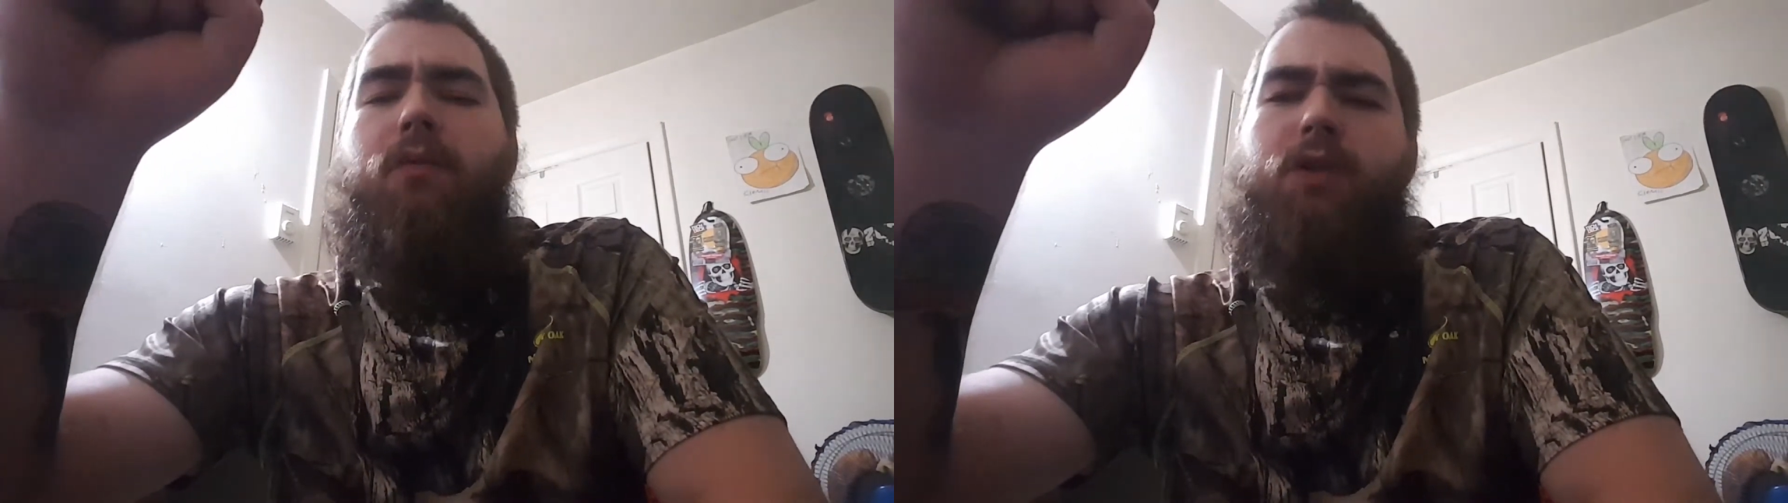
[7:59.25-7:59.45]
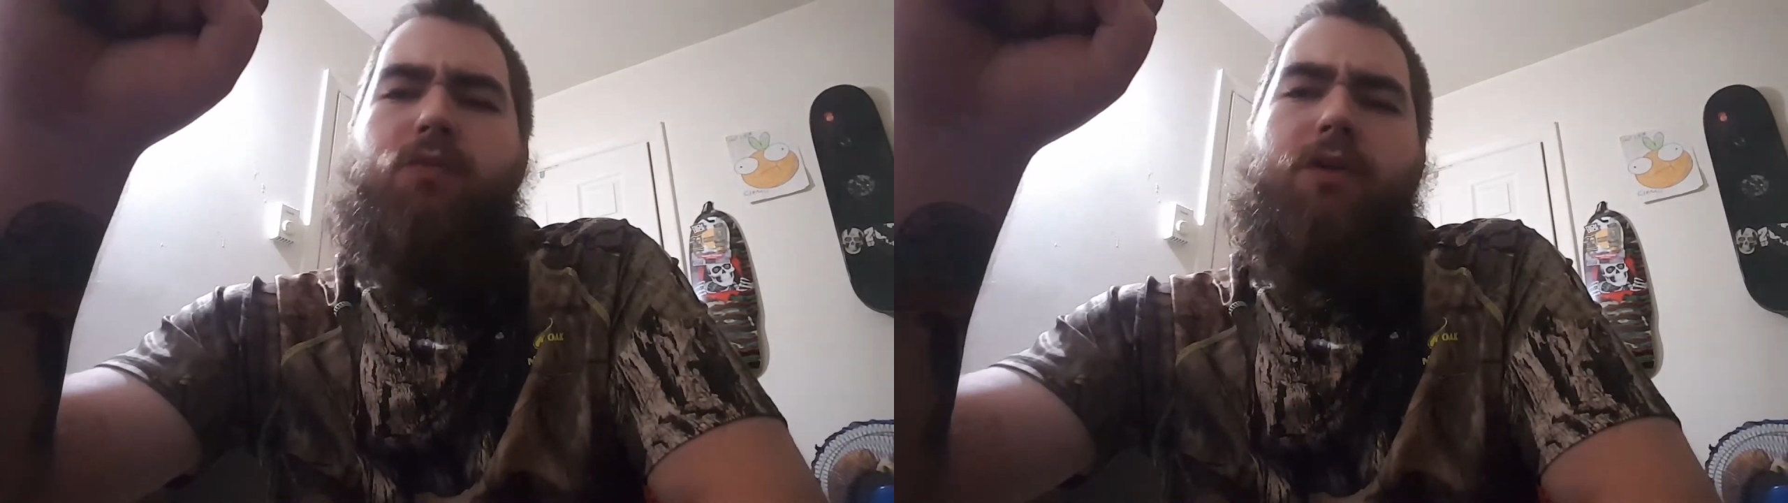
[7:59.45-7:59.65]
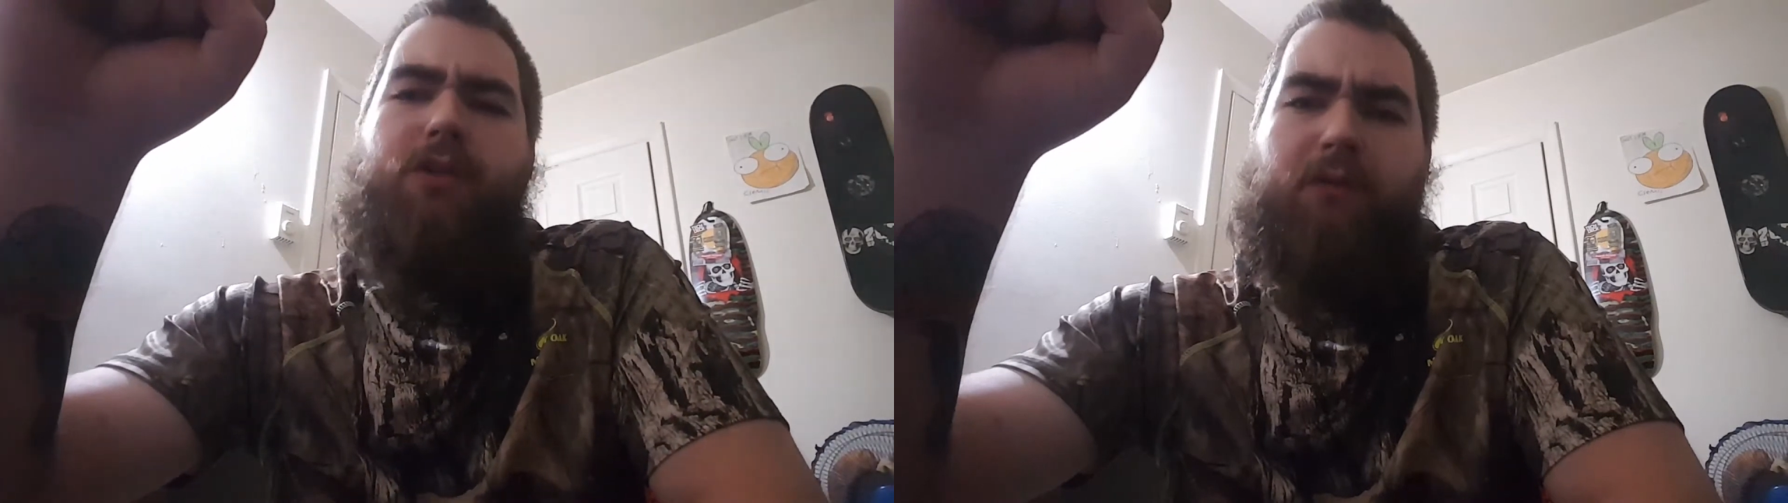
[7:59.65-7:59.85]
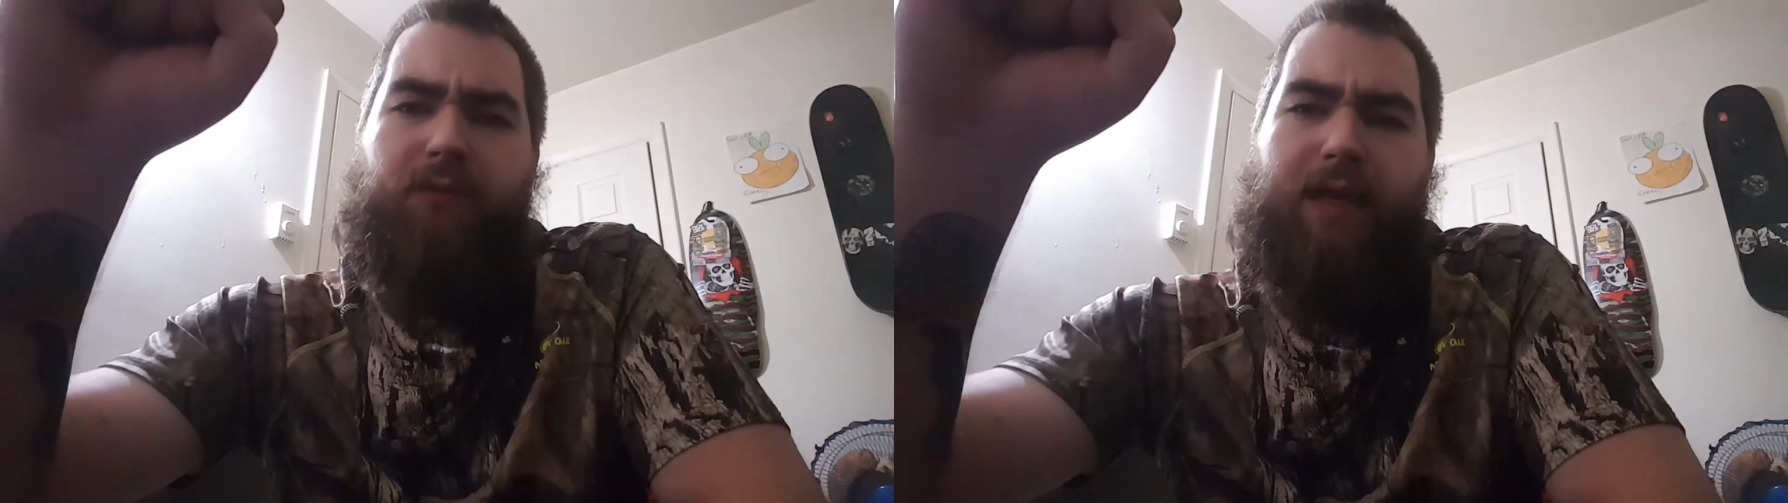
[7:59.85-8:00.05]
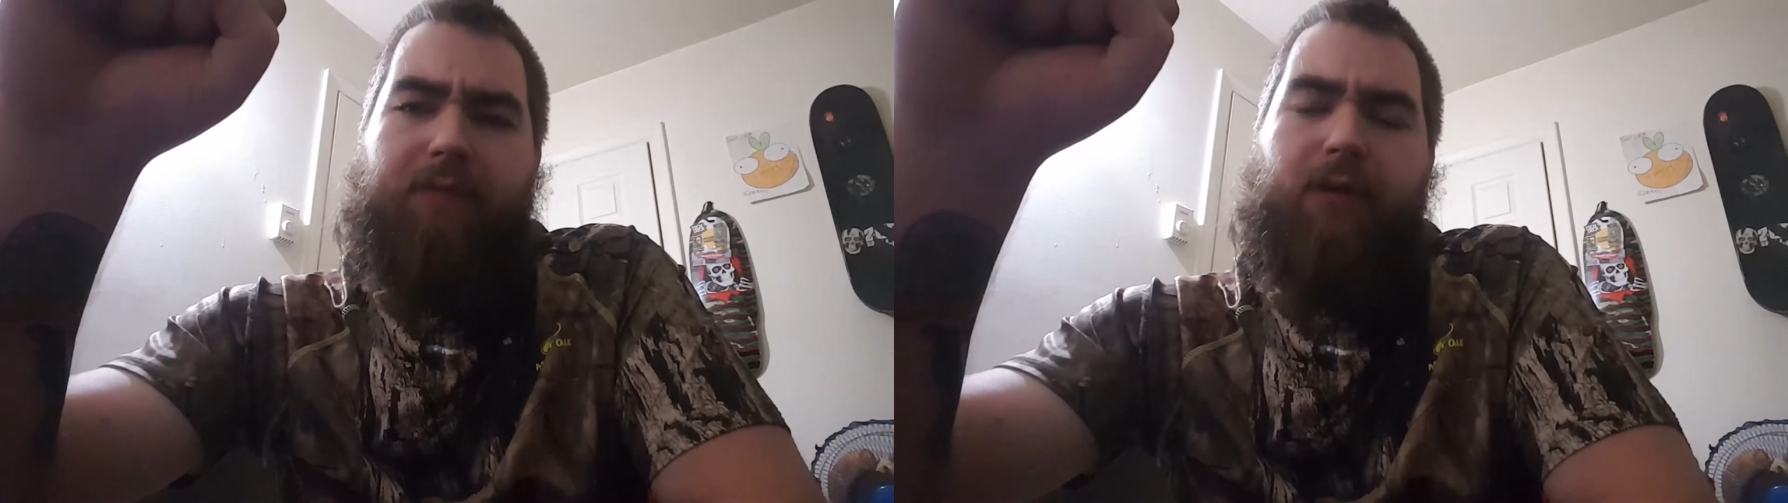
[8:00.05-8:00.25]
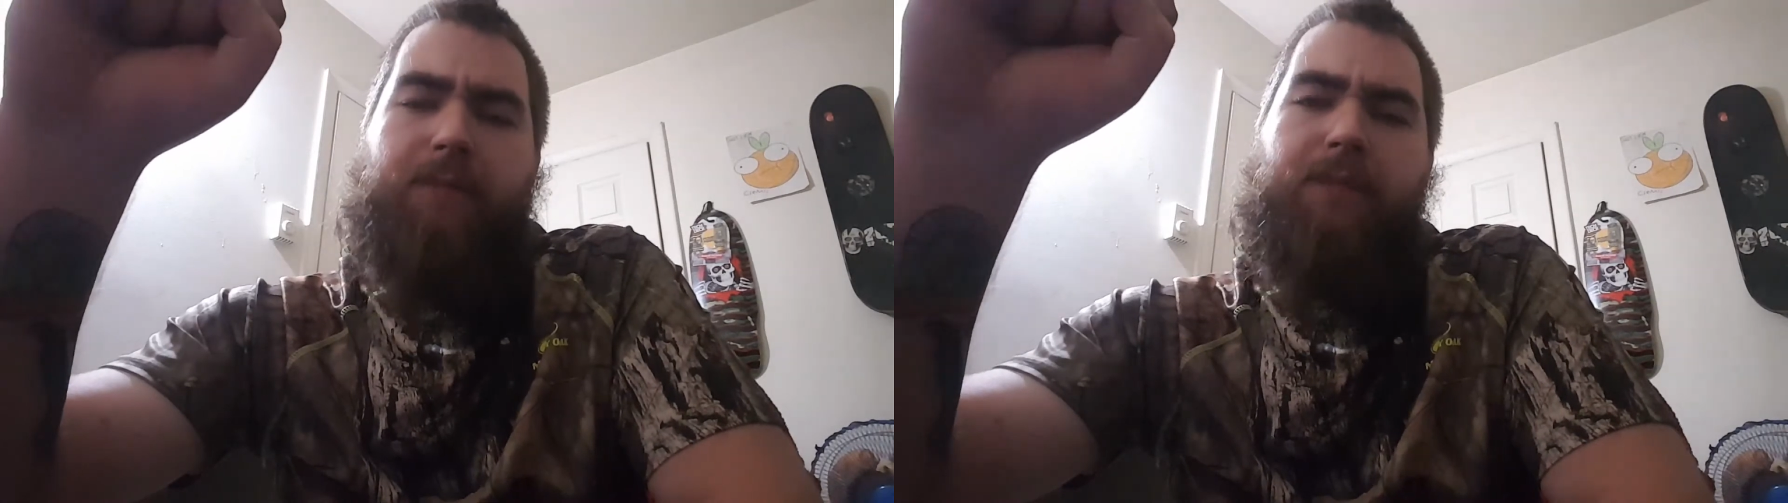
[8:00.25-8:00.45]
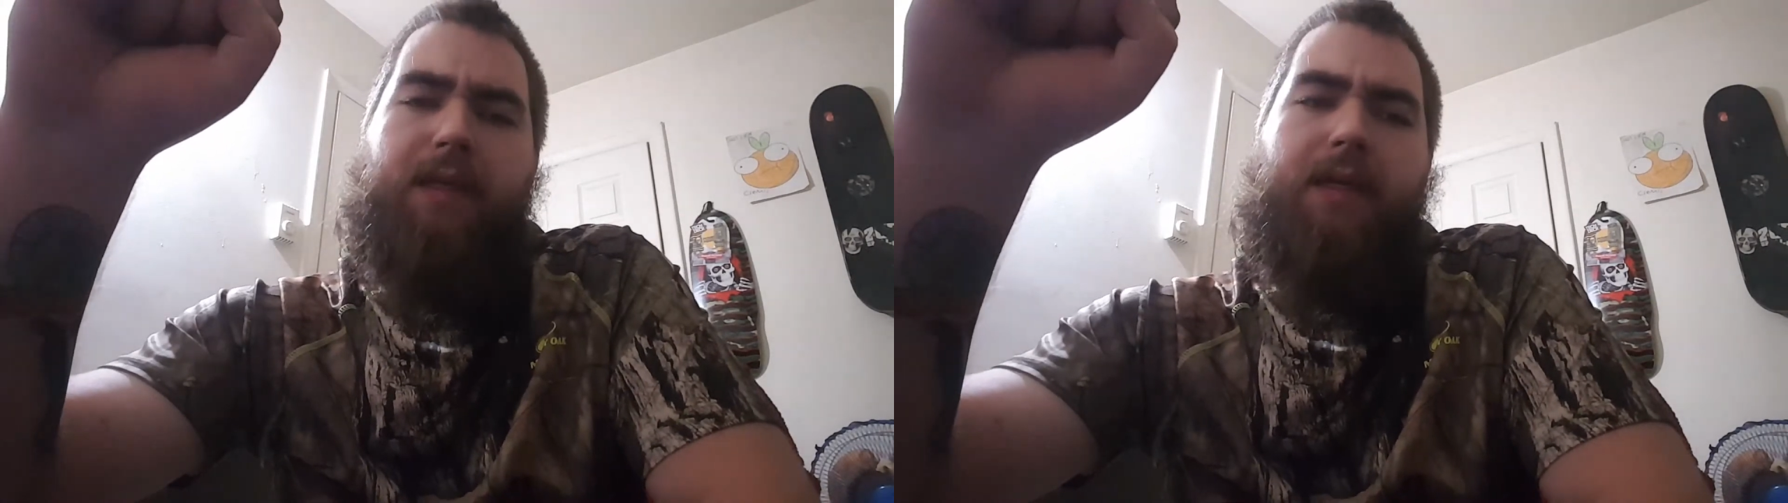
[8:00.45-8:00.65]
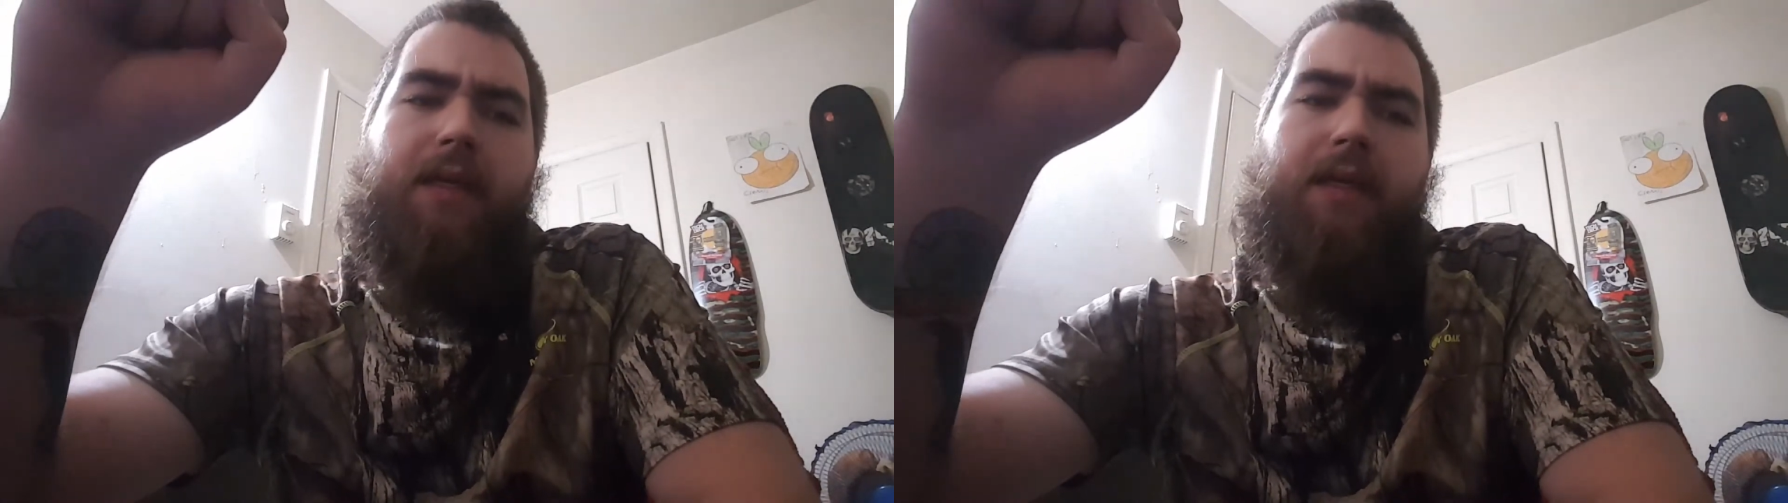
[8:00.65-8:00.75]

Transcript: Which one's your favorite?